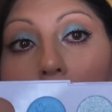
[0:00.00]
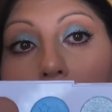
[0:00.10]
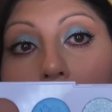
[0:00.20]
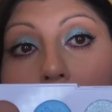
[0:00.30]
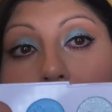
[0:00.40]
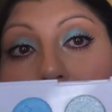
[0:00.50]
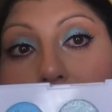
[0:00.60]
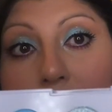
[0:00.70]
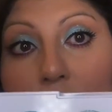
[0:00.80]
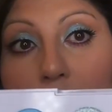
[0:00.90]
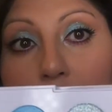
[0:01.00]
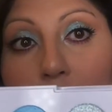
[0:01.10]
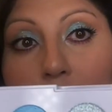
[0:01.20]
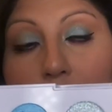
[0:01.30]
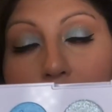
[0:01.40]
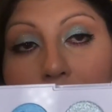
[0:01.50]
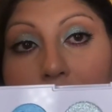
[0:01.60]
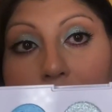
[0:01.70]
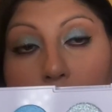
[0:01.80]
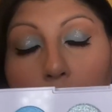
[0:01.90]
I did use a brush and I
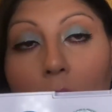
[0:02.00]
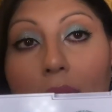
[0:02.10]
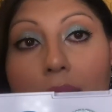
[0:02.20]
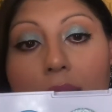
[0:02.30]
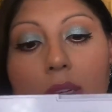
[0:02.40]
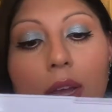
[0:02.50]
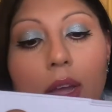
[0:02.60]
did wet it.